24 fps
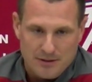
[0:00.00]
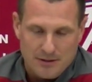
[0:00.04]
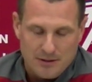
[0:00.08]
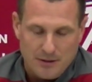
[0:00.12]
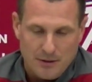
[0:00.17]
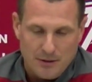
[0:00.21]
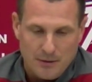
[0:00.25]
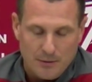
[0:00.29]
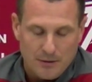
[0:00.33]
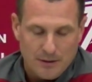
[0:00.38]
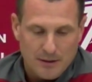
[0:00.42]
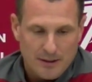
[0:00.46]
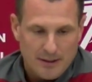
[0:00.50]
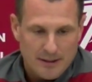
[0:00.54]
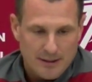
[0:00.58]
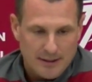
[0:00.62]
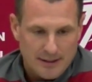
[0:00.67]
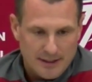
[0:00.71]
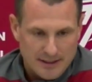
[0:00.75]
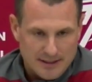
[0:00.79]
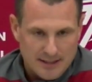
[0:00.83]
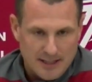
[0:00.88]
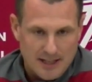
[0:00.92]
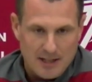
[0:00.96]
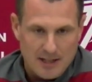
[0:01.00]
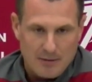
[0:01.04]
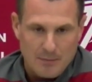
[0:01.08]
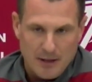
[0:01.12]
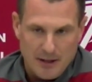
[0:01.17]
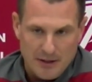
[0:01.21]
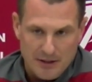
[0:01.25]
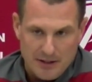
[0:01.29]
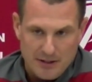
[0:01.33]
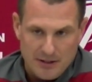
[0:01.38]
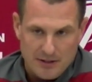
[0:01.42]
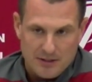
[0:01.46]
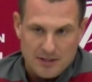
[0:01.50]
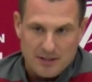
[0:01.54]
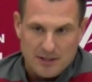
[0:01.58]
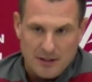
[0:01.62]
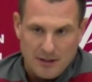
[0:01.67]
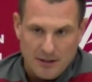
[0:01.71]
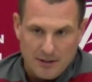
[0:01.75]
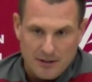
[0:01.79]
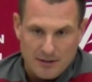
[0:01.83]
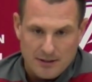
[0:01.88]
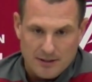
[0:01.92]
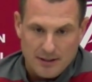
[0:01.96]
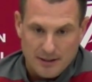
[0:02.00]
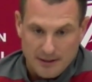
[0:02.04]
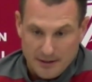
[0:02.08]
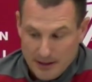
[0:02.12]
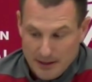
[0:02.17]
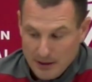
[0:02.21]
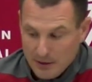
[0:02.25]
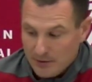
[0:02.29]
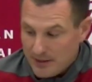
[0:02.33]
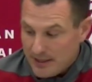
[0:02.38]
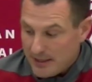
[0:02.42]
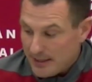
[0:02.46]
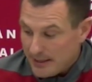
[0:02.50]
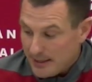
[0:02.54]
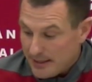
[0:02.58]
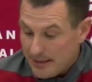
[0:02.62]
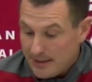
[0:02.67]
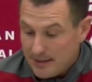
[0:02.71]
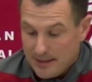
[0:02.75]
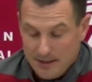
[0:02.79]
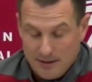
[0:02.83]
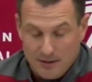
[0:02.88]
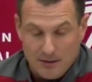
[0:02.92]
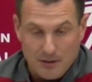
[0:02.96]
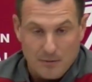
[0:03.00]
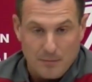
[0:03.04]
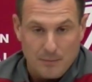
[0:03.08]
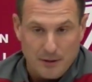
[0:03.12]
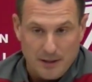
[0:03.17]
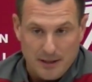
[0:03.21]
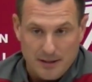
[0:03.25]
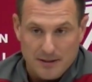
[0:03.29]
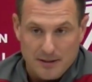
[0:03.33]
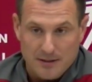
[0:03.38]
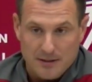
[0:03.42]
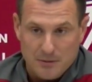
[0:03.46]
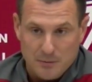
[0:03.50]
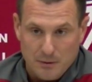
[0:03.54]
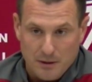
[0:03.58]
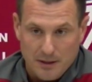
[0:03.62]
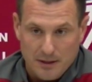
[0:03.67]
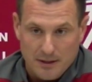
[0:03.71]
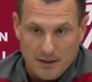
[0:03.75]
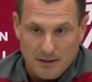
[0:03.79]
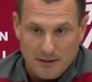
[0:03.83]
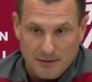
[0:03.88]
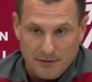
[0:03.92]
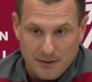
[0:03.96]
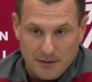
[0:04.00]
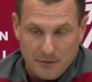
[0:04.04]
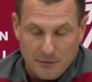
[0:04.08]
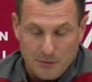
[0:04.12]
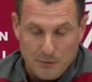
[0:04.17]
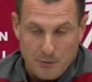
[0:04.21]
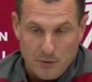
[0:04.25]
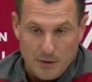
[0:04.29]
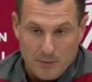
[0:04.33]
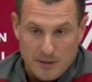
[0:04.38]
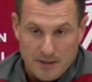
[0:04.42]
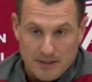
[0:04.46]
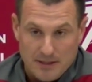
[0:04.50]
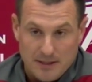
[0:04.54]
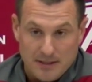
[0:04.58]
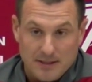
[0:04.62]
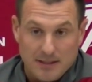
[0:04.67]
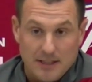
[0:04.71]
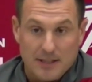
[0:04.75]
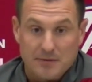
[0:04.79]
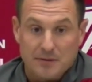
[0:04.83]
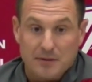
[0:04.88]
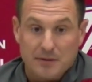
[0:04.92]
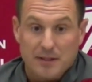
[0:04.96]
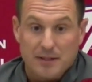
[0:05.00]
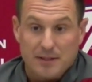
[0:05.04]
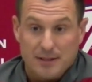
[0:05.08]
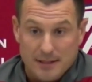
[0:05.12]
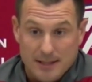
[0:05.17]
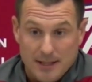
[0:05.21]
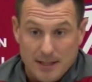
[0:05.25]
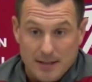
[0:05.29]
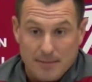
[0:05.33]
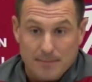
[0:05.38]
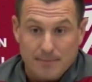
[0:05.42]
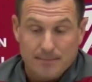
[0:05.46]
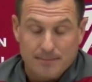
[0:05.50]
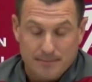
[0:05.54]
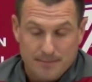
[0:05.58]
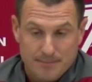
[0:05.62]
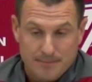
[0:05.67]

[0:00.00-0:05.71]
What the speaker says: So excited about their start, and they'll need to continue to play this way if we want to be successful as a team.